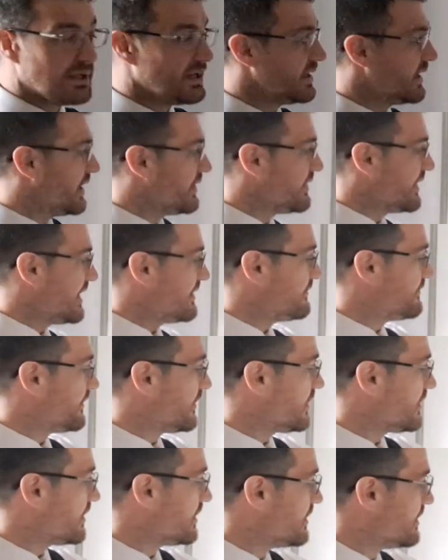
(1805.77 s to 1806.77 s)
and
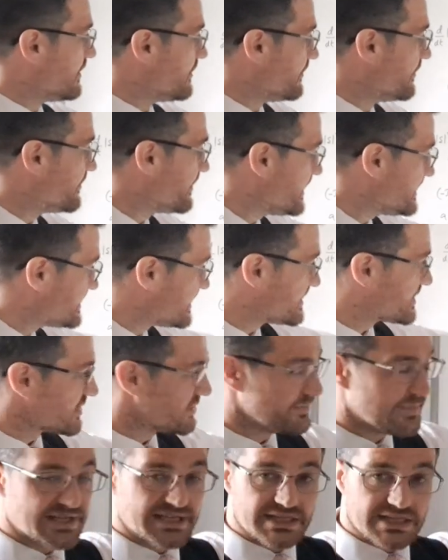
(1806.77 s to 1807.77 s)
therefore this is
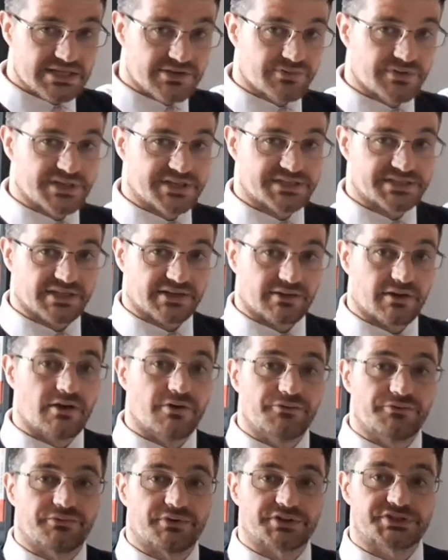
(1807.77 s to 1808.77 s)
going to be decreasing
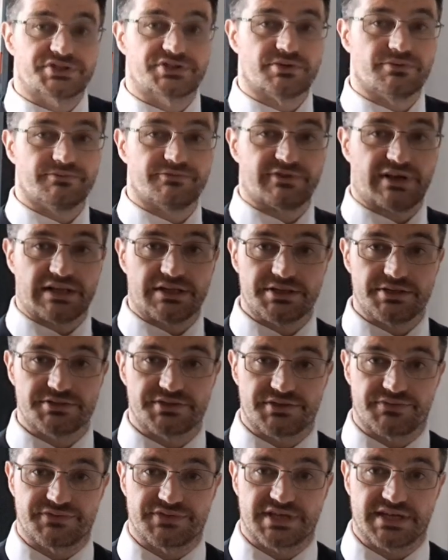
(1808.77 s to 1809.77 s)
for some values
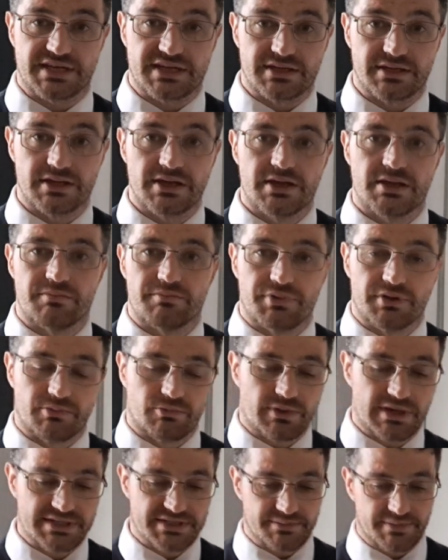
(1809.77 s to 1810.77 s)
of t. But
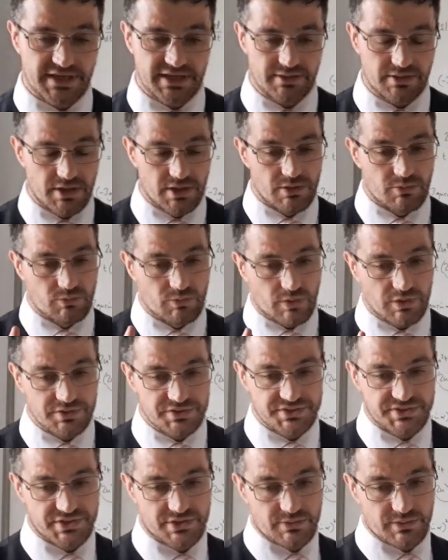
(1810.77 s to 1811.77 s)
wait a minute, what
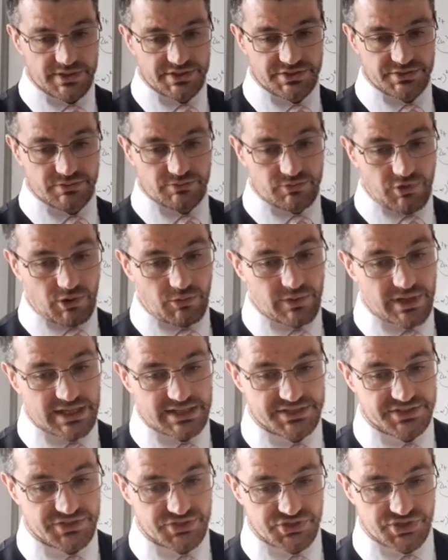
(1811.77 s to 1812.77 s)
does the question, what we
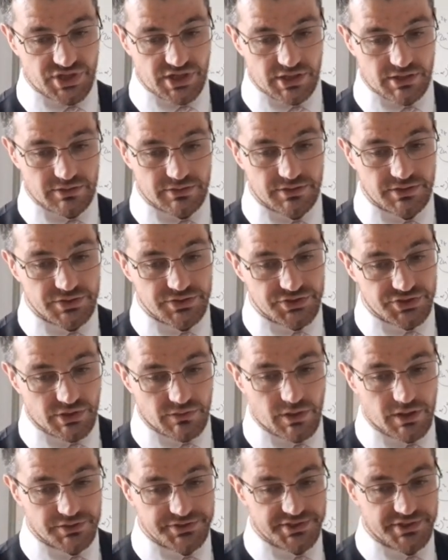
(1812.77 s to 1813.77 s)
asked to show? Show
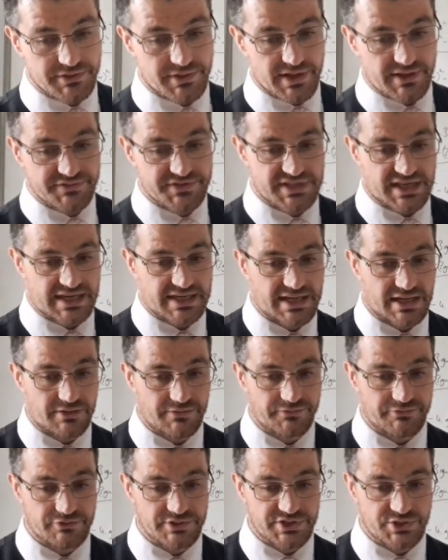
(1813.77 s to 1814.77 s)
also that if sine
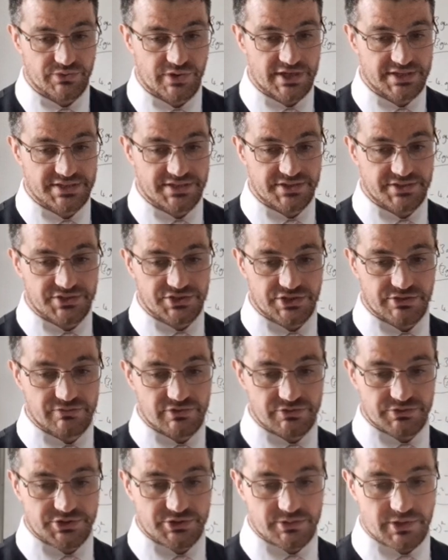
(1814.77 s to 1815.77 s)
alpha is greater than 2
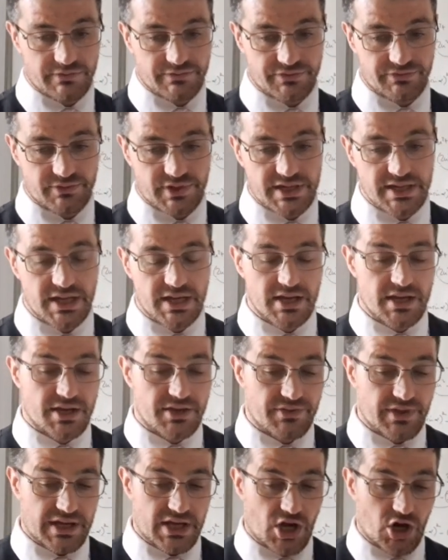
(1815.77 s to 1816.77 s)
root 2 over 3,
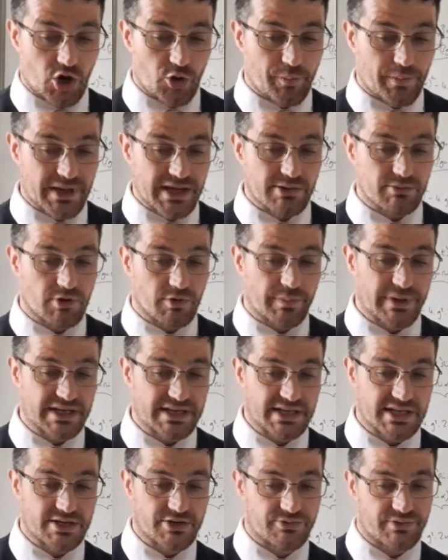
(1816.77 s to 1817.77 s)
then OP will be
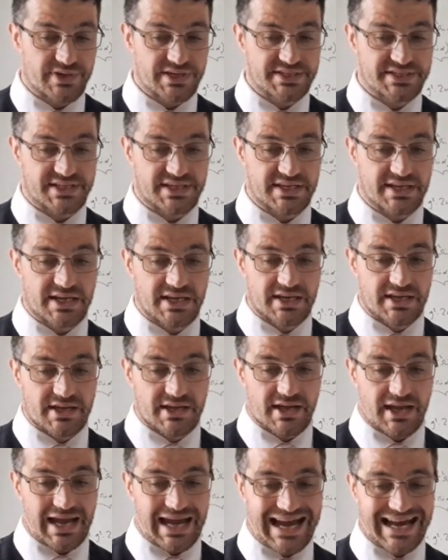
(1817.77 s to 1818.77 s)
decreasing
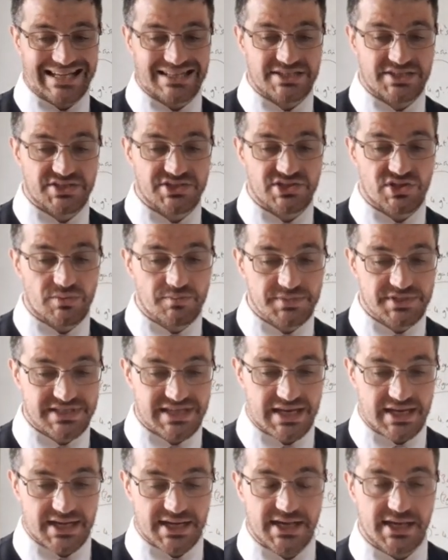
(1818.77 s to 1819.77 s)
at some
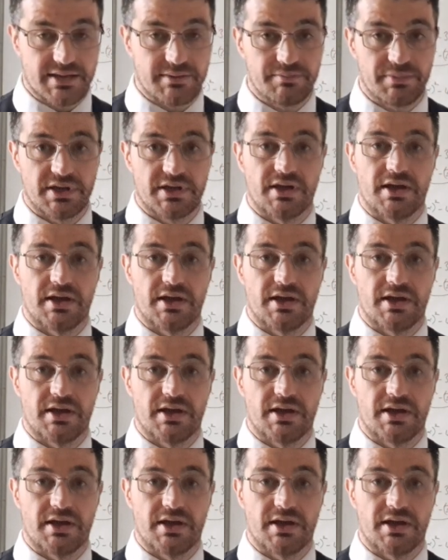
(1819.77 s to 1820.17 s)
time